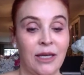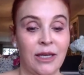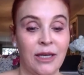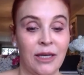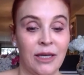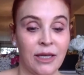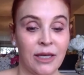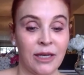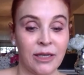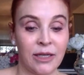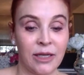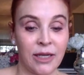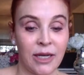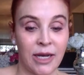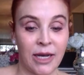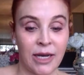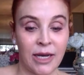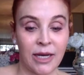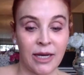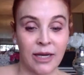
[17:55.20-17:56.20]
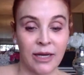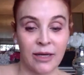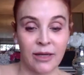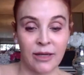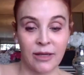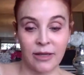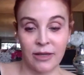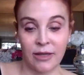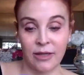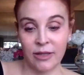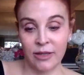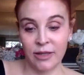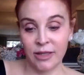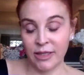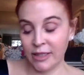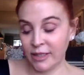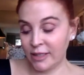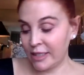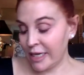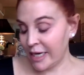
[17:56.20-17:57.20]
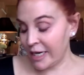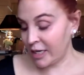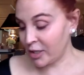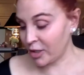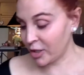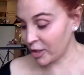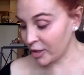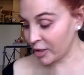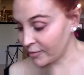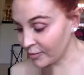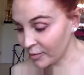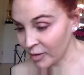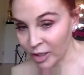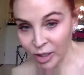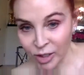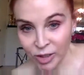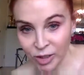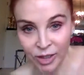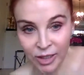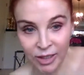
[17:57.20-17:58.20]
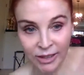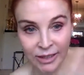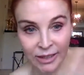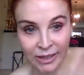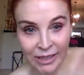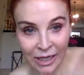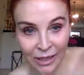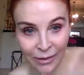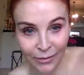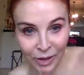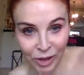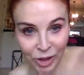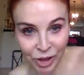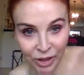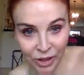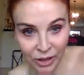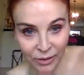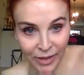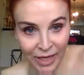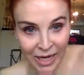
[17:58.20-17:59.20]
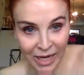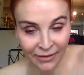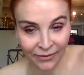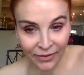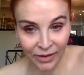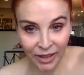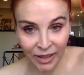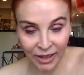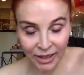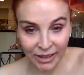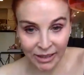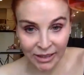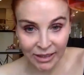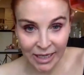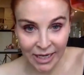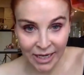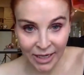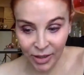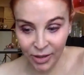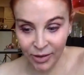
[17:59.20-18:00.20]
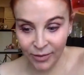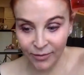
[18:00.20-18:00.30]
the container. So this is how much you're going to be having in the container,